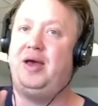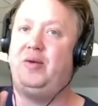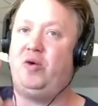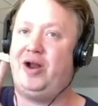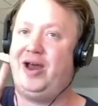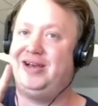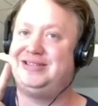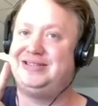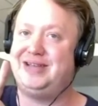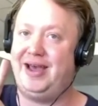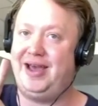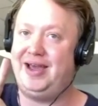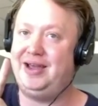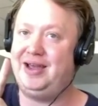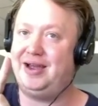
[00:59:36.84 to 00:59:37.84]
and what I
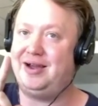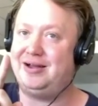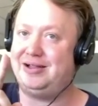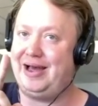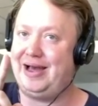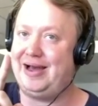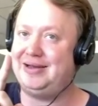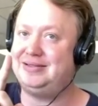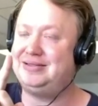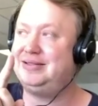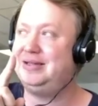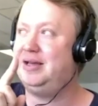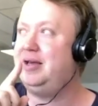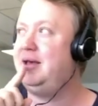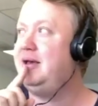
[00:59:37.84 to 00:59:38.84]
say in class,
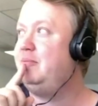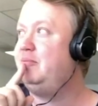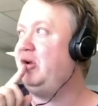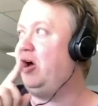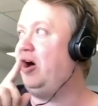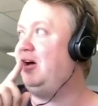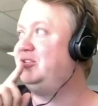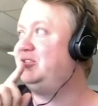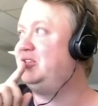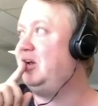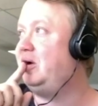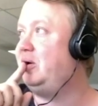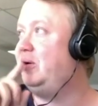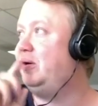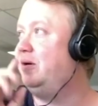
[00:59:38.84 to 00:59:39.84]
but
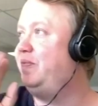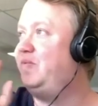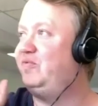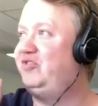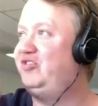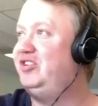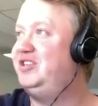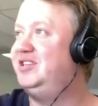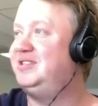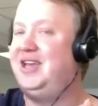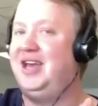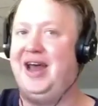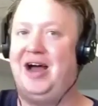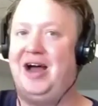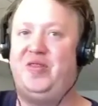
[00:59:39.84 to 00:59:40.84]
also to just
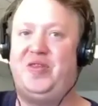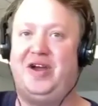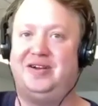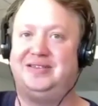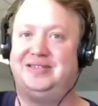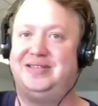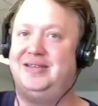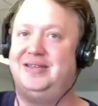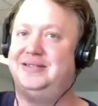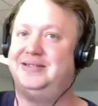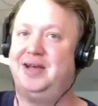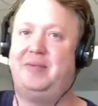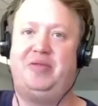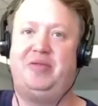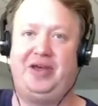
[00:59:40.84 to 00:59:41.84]
get out there and say
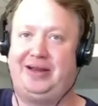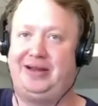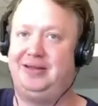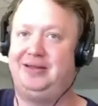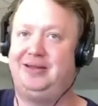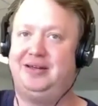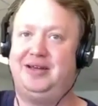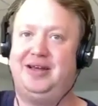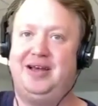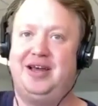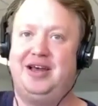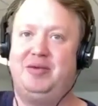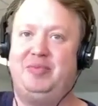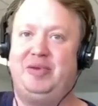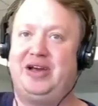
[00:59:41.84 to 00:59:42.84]
something,
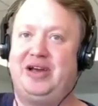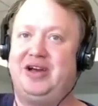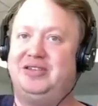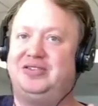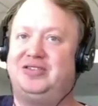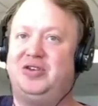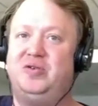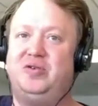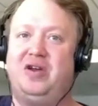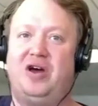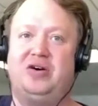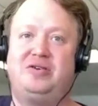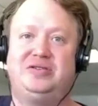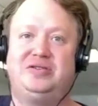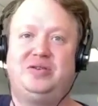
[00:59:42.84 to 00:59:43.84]
because who
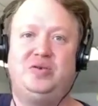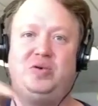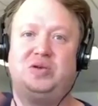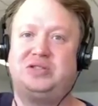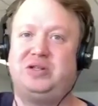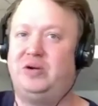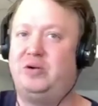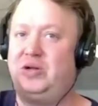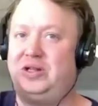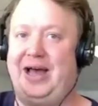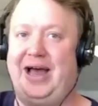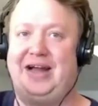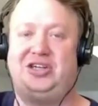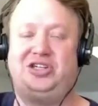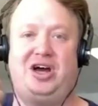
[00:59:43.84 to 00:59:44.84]
knows who'll
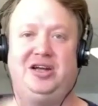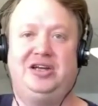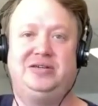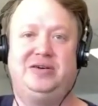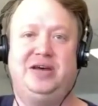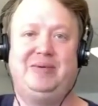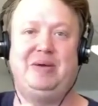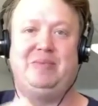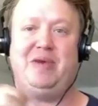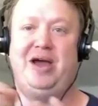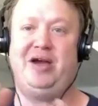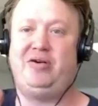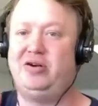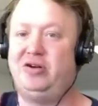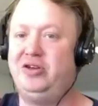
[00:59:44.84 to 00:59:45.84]
latch onto it. I mean,
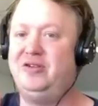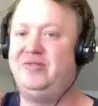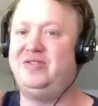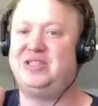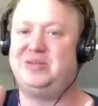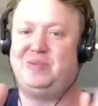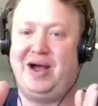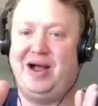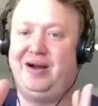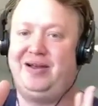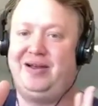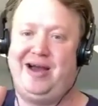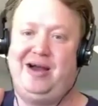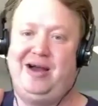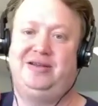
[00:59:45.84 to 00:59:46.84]
Michael, you've inspired
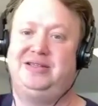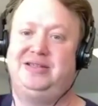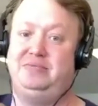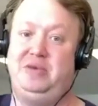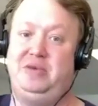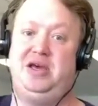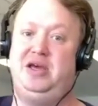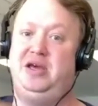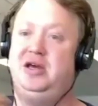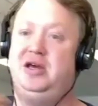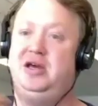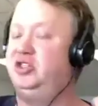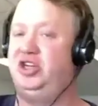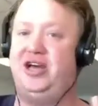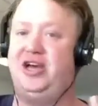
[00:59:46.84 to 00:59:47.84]
countless, me,
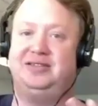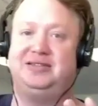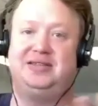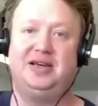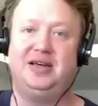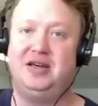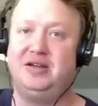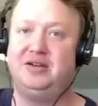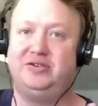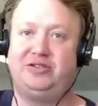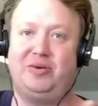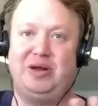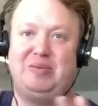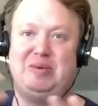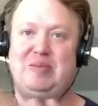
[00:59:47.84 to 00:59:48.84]
Jez, there's
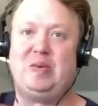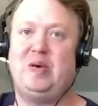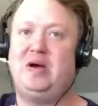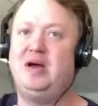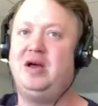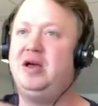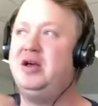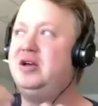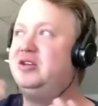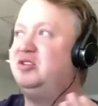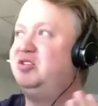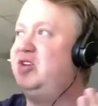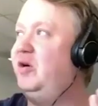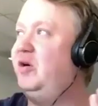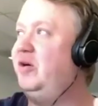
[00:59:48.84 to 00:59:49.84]
so many people.
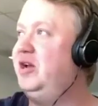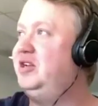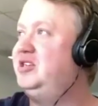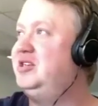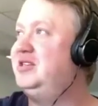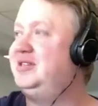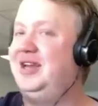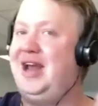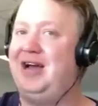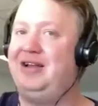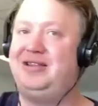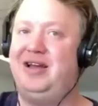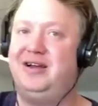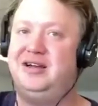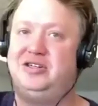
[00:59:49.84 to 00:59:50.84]
So it's just get
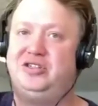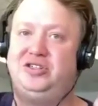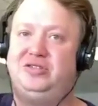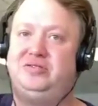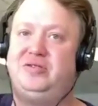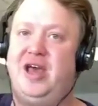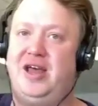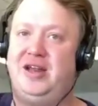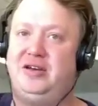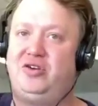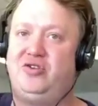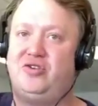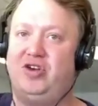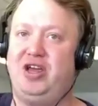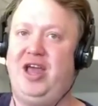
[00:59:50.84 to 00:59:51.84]
out there and
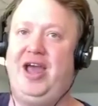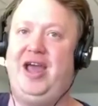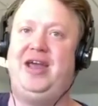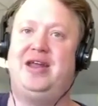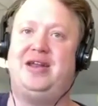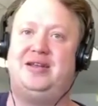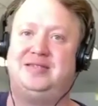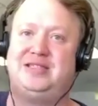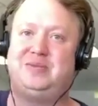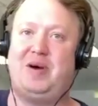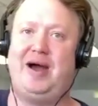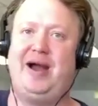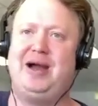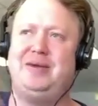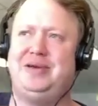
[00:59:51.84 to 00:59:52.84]
create and
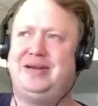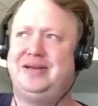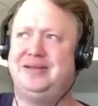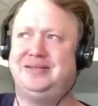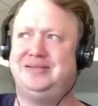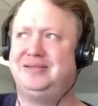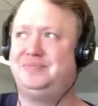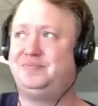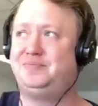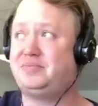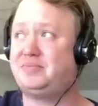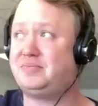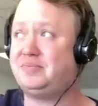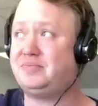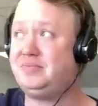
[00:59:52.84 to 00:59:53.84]
inspire, because
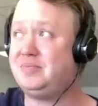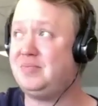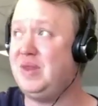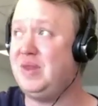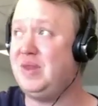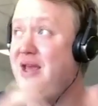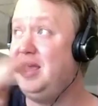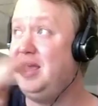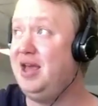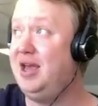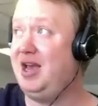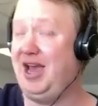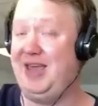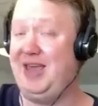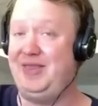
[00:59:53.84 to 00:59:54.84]

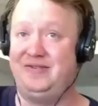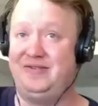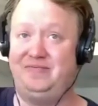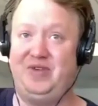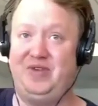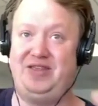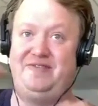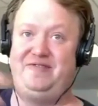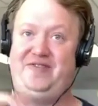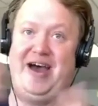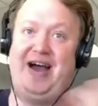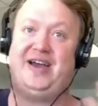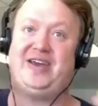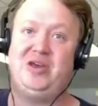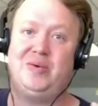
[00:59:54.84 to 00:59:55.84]
in the
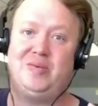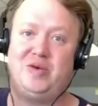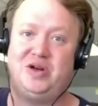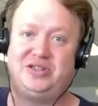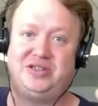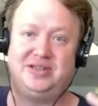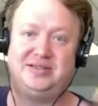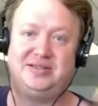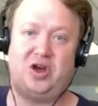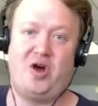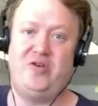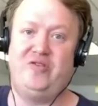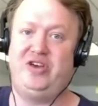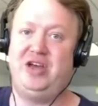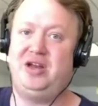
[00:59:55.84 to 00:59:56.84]
vacuum, which is
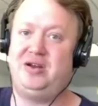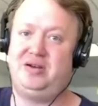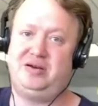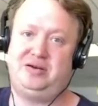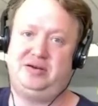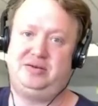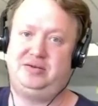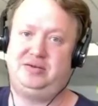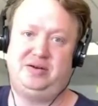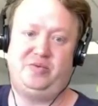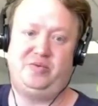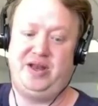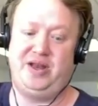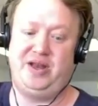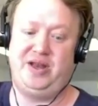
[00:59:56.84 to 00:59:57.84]
COVID,
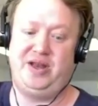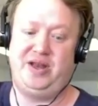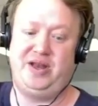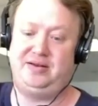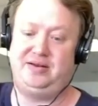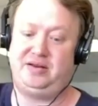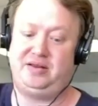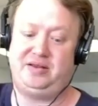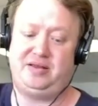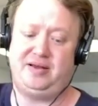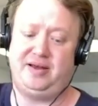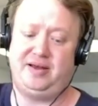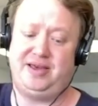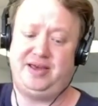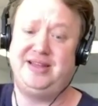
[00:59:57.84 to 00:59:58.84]
we need it.
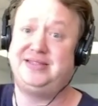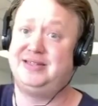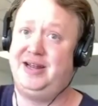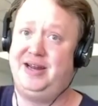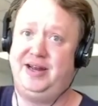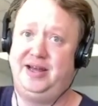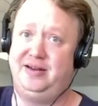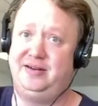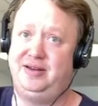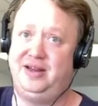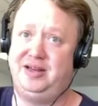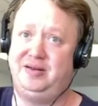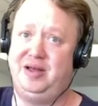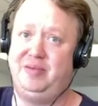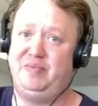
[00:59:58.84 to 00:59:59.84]
Kids need it
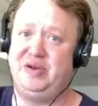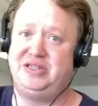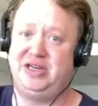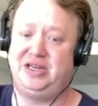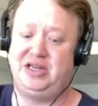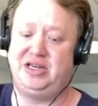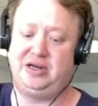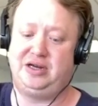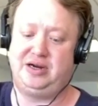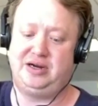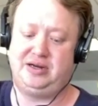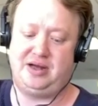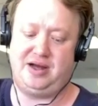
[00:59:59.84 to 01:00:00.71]
in particular.